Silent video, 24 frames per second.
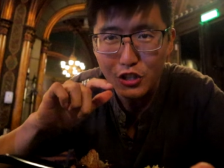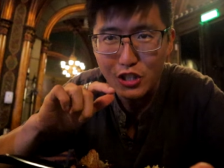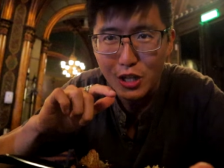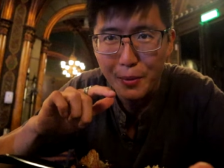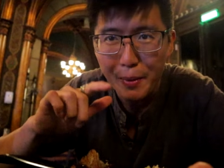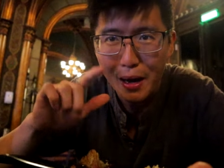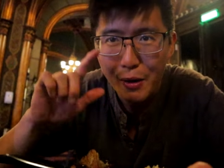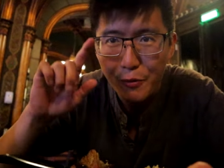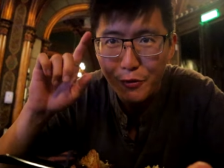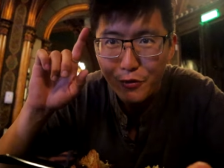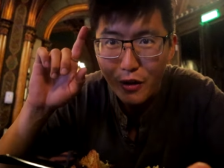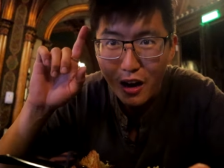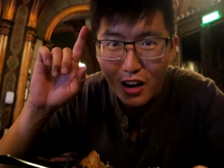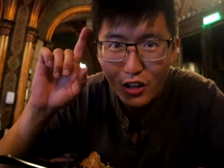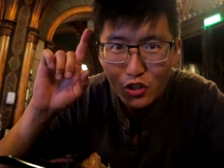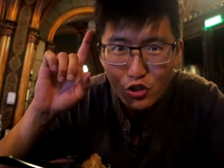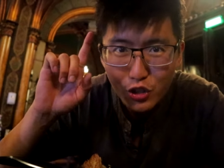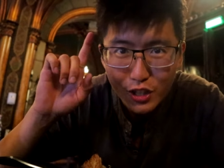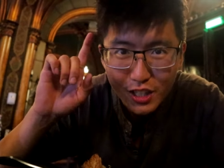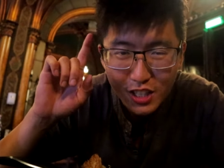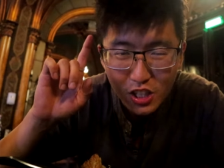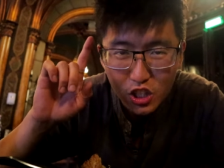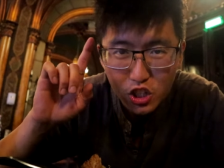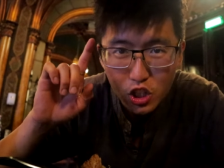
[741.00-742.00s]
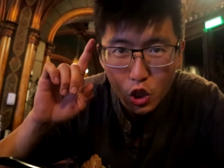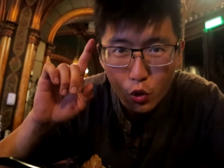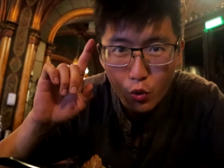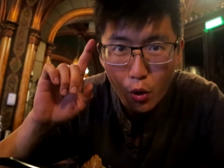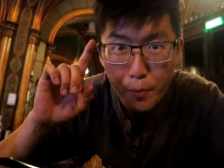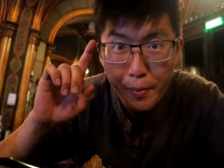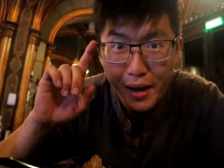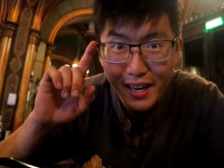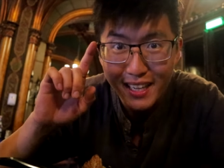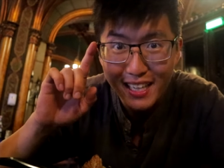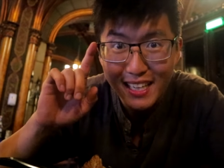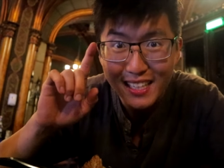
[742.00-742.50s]
this up, and we've got a traditional
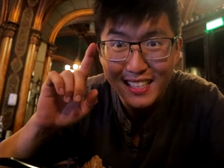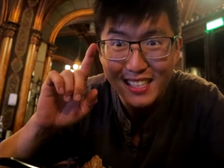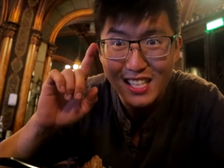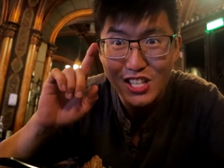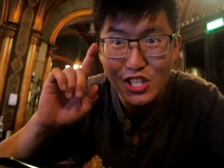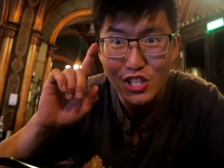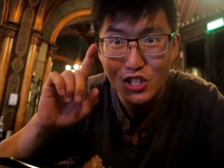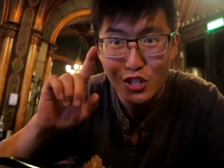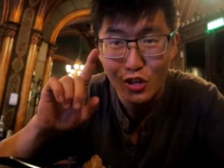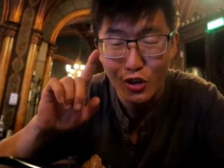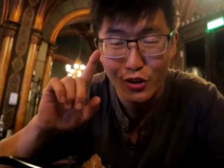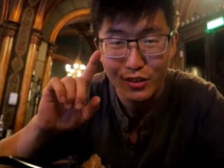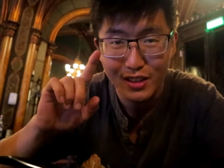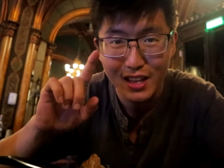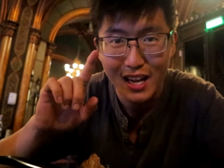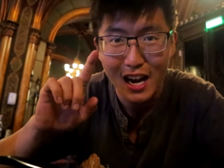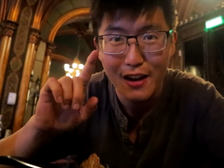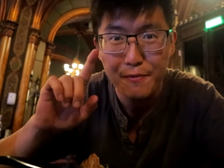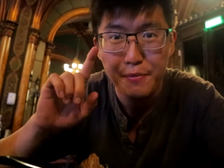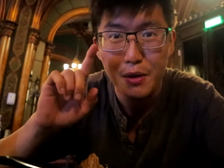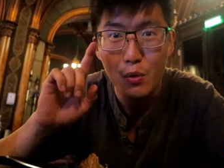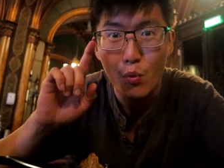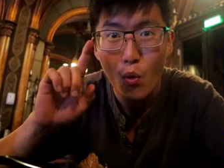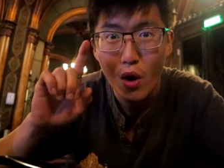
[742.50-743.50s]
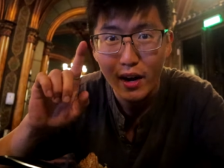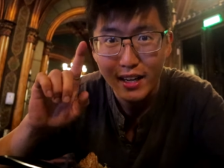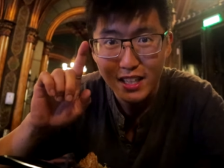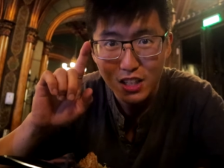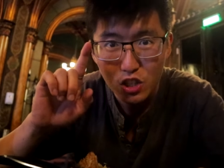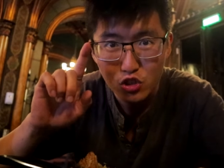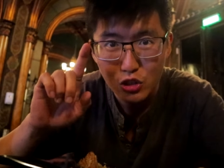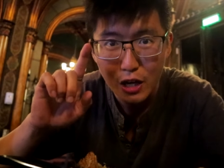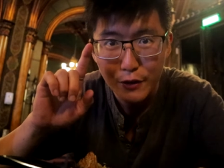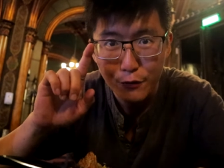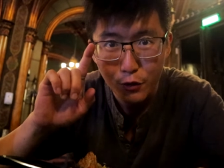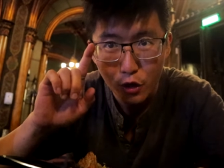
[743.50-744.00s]
Romanian dessert that I've been wanting to
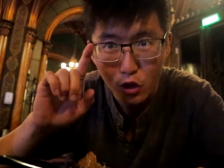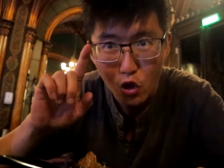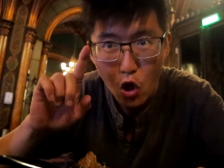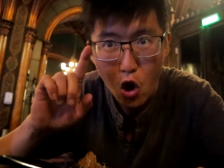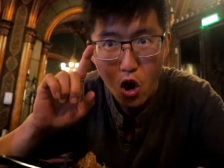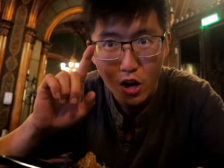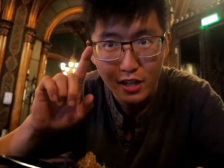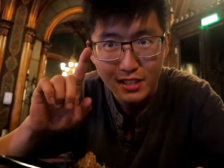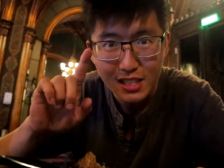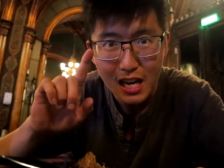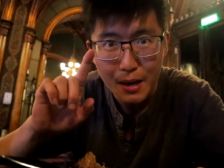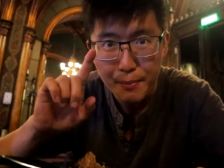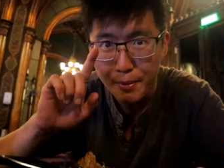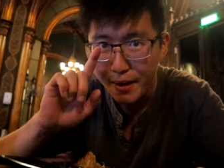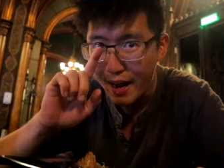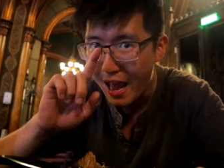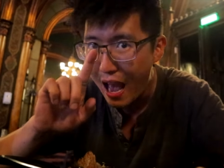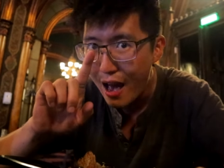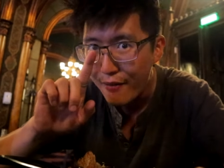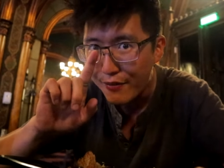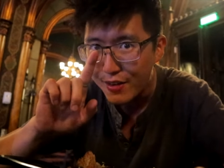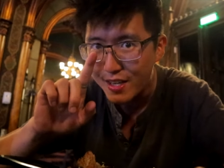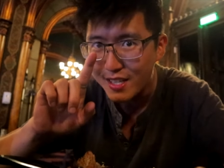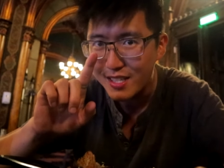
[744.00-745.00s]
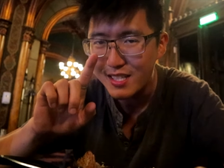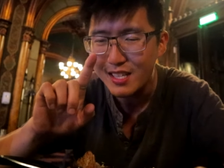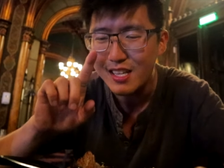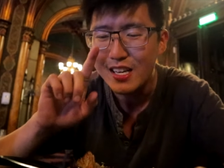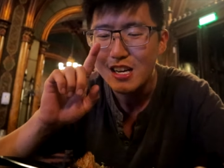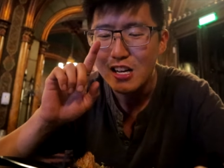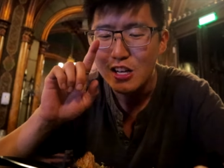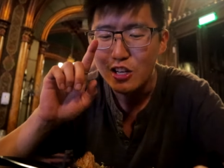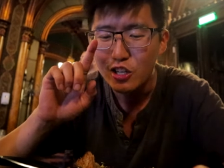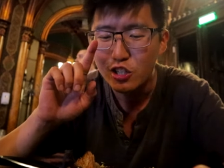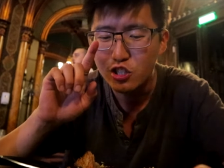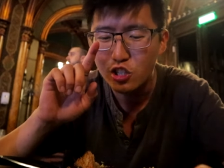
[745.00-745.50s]
try for a long time, but I haven't.
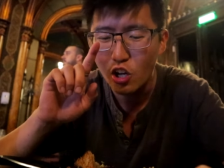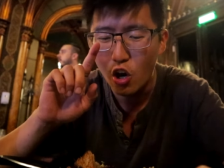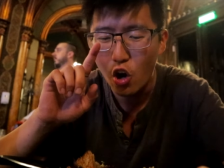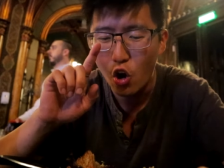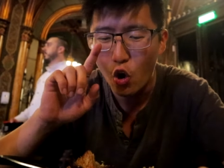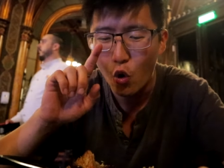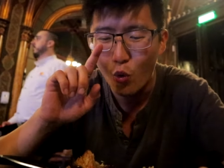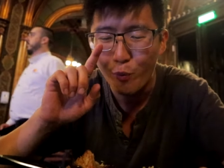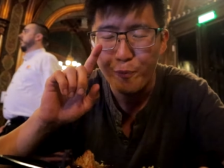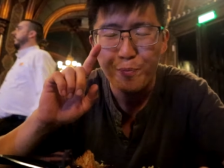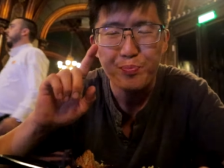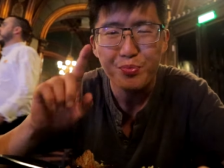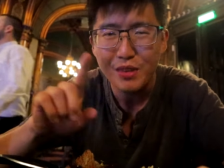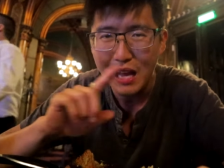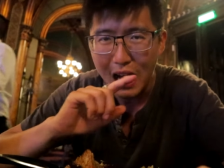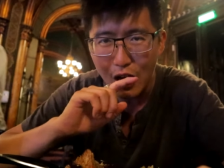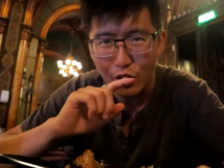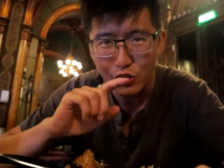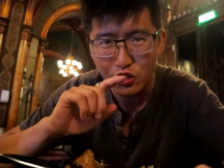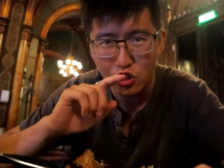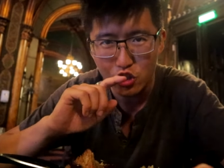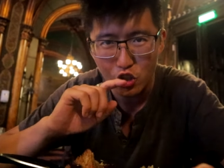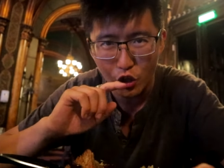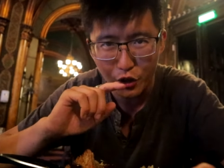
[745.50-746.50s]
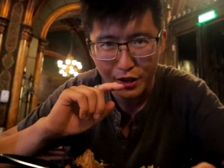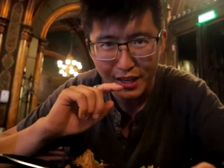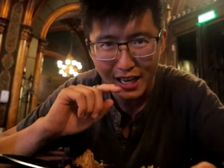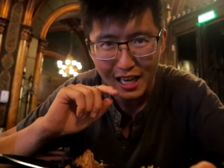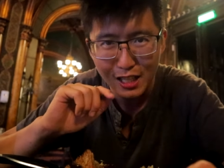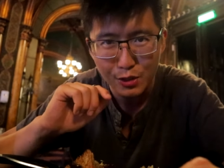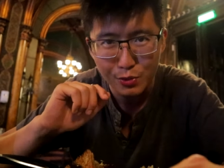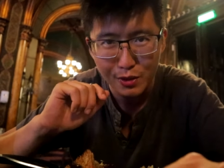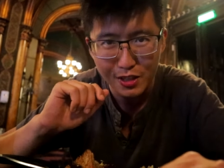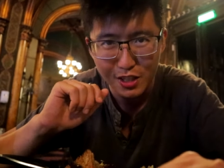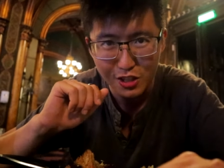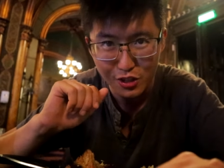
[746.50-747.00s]
So I'll show you guys
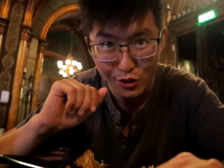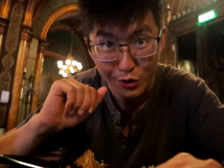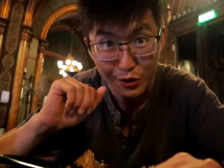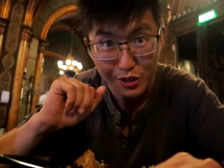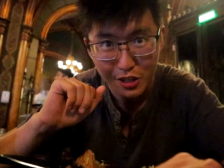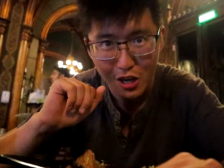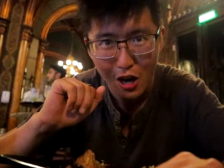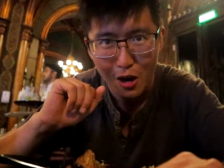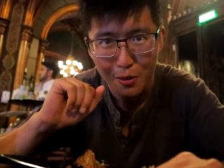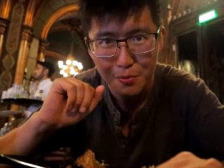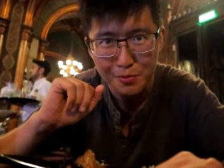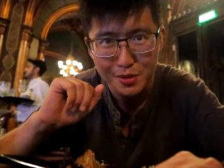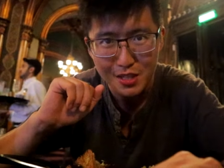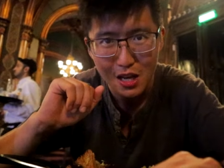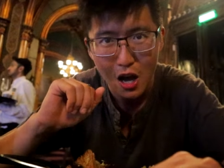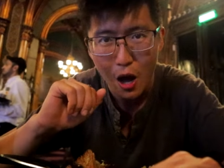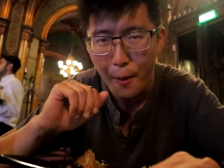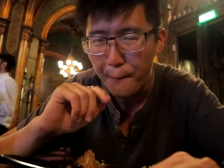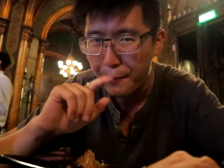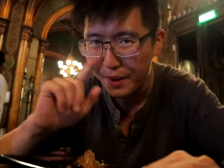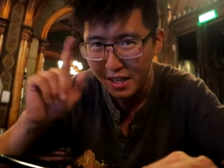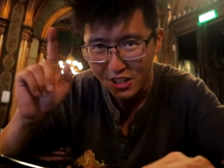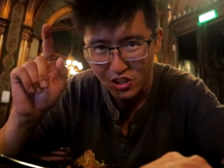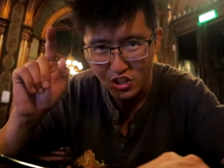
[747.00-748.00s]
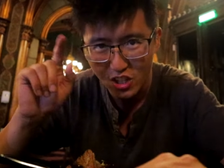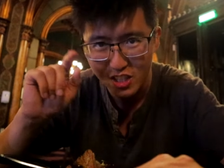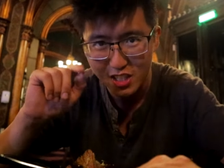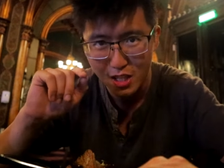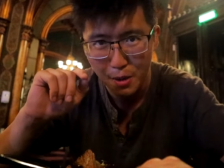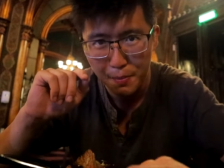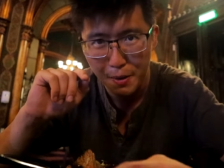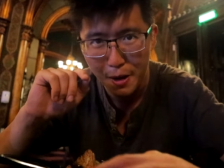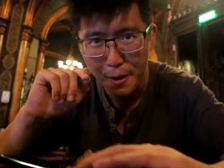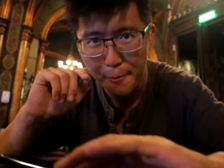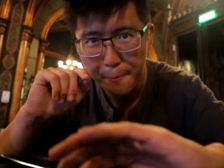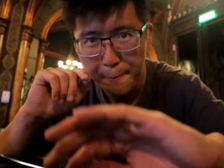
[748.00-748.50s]
when dessert comes up in just a bit.